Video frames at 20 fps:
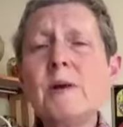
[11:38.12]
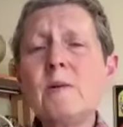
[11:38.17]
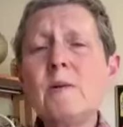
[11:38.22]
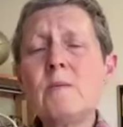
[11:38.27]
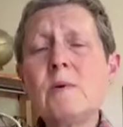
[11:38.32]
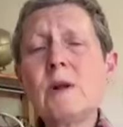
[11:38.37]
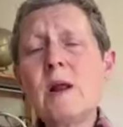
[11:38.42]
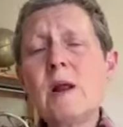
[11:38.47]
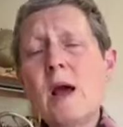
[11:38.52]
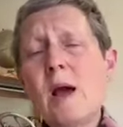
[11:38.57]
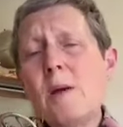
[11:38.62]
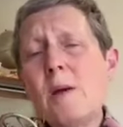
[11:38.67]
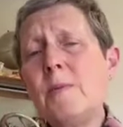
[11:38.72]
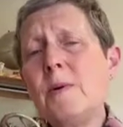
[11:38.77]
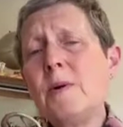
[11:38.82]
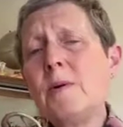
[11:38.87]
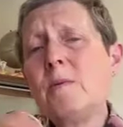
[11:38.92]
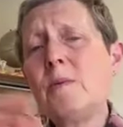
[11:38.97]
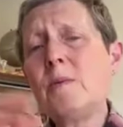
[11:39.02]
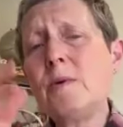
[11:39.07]
happened, what
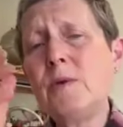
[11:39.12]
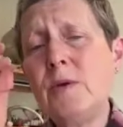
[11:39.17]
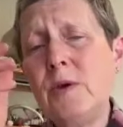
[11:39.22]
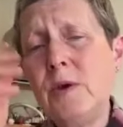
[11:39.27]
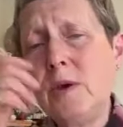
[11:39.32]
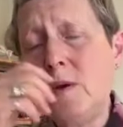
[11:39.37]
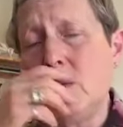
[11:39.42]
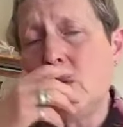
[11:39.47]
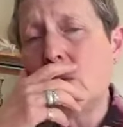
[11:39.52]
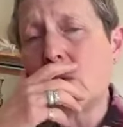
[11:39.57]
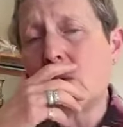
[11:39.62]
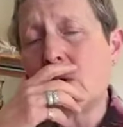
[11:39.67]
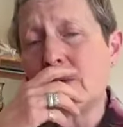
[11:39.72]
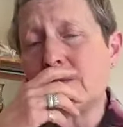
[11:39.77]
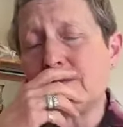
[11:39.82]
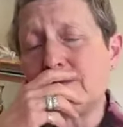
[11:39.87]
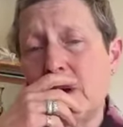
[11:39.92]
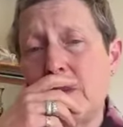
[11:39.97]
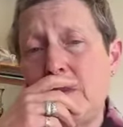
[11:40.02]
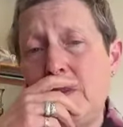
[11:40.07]
happened with
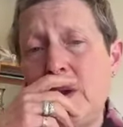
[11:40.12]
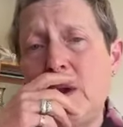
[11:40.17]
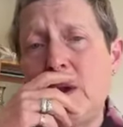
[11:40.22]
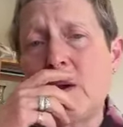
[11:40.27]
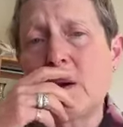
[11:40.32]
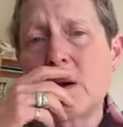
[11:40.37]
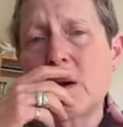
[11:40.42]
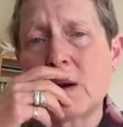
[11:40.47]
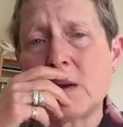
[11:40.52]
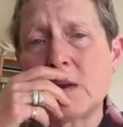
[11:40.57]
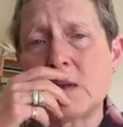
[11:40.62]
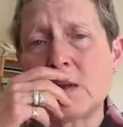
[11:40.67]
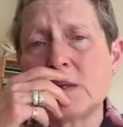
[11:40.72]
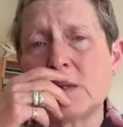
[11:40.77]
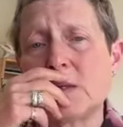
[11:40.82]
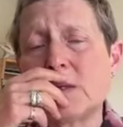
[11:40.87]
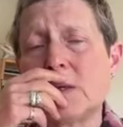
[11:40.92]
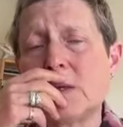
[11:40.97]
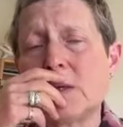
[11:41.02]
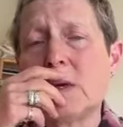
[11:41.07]
your
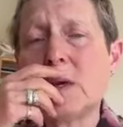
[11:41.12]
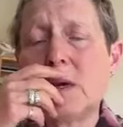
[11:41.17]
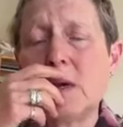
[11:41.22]
appearance,